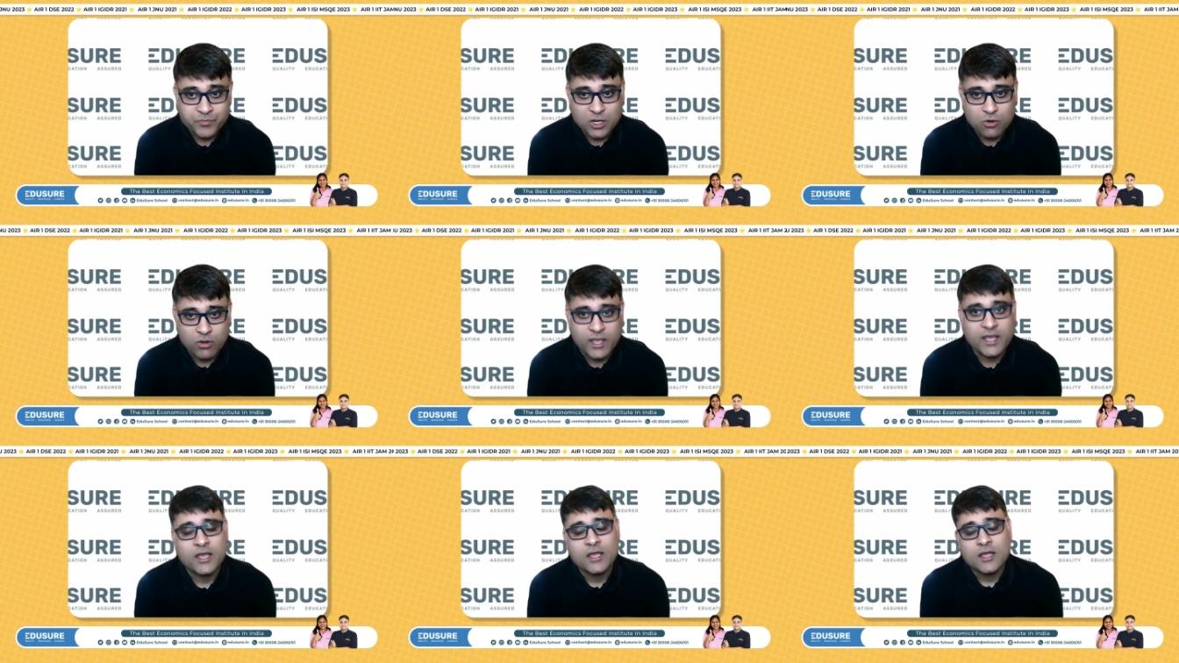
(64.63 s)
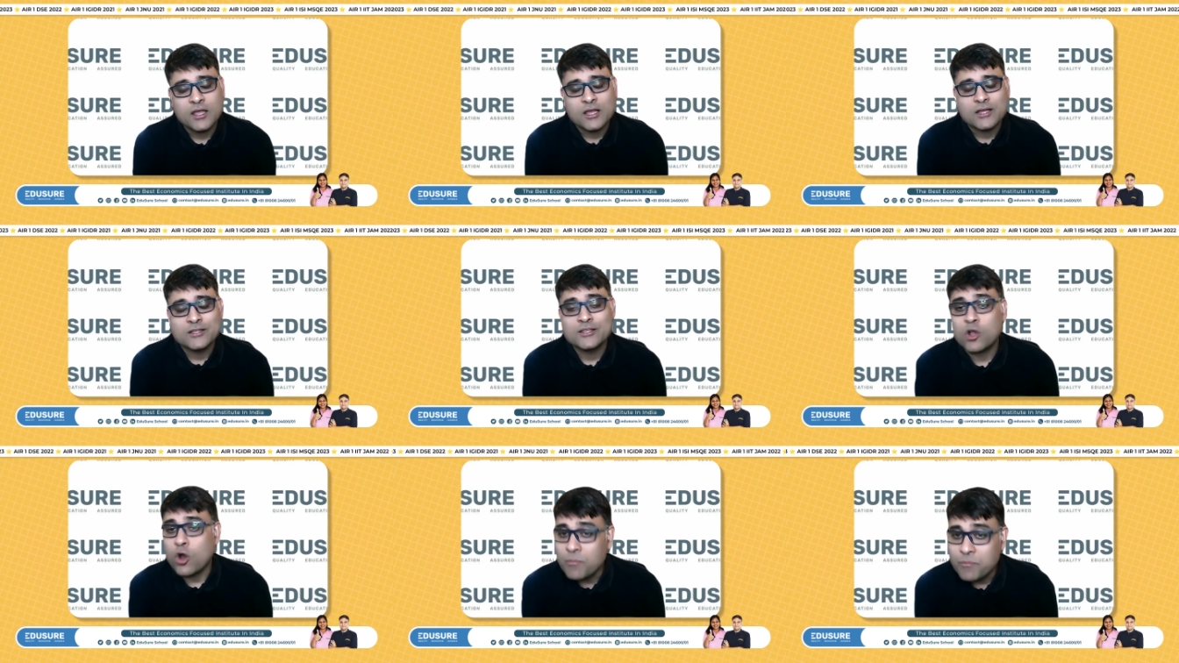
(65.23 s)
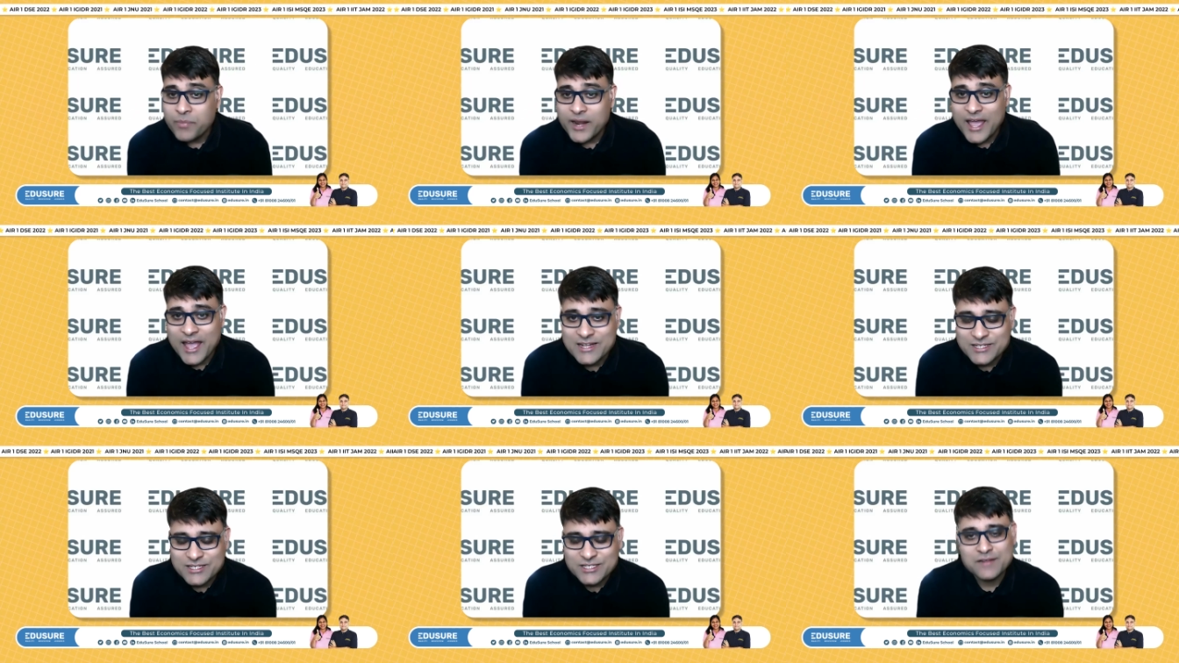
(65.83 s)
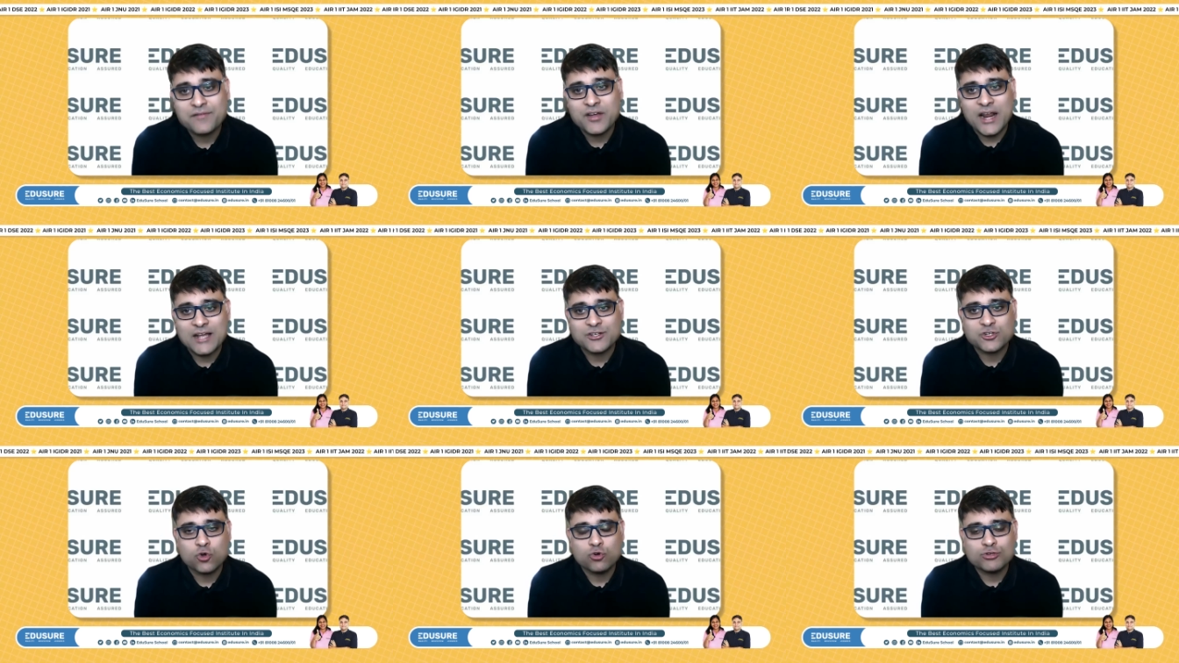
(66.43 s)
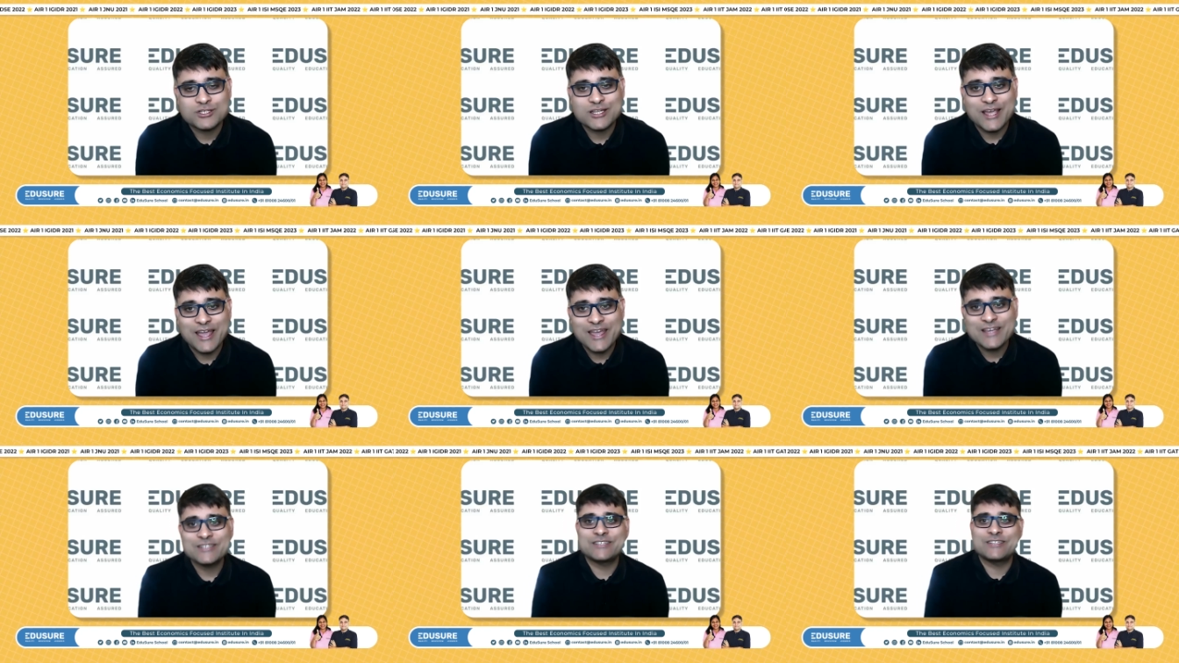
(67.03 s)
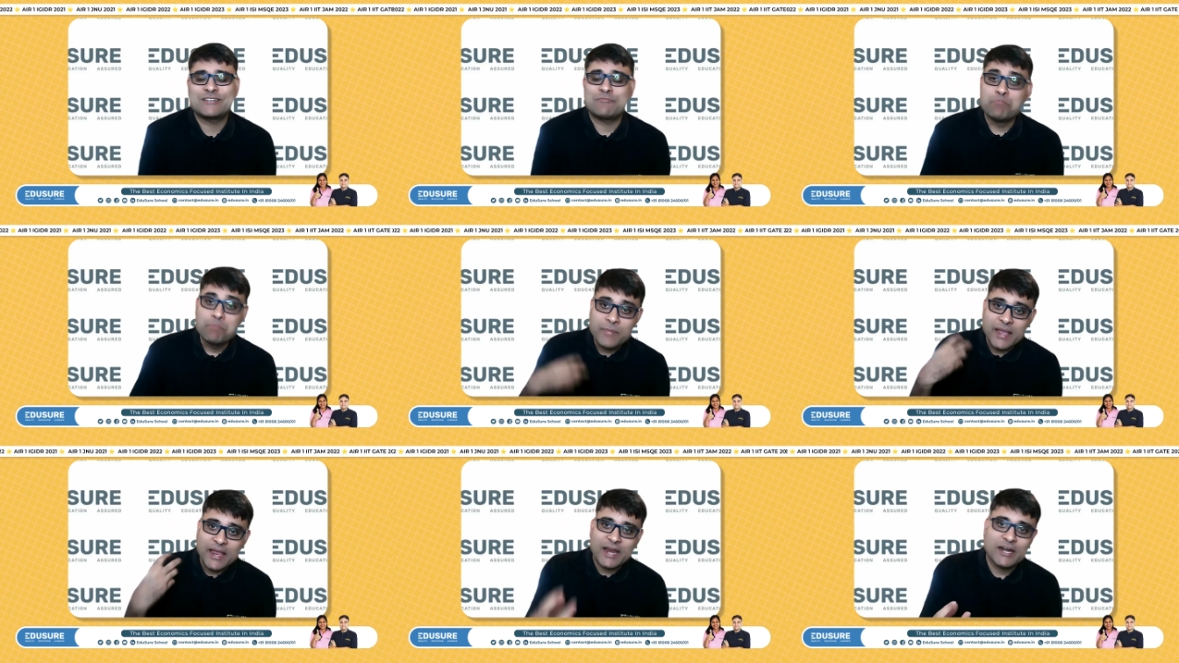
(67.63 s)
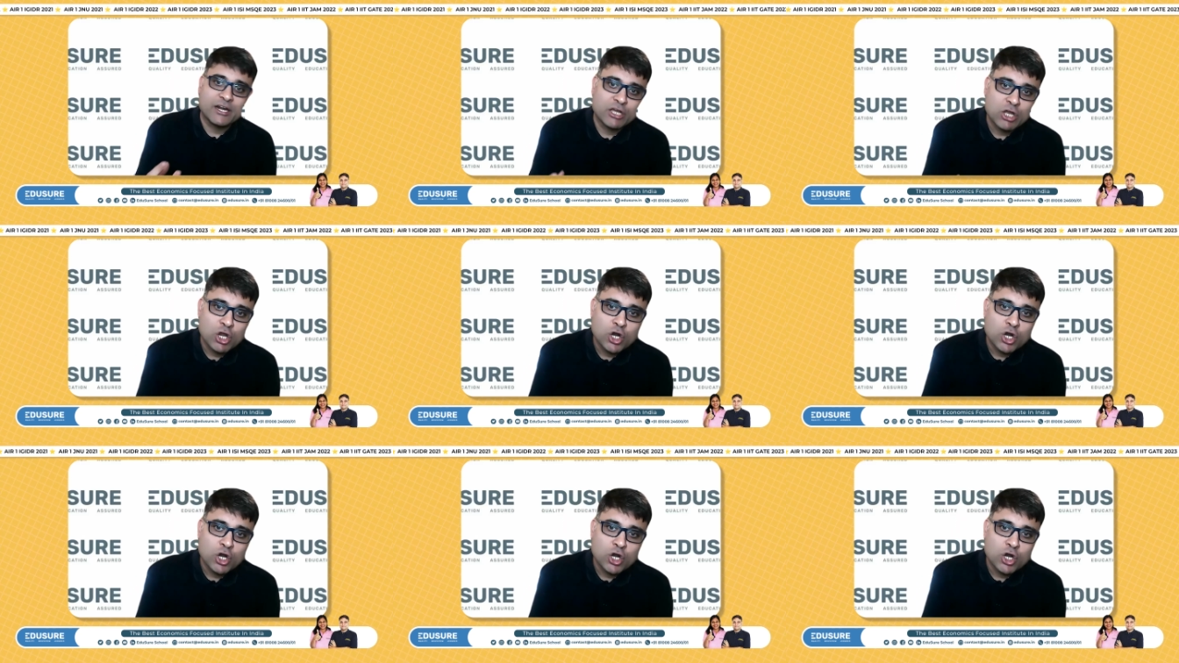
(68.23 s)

Okay, the comprehensive crash course is made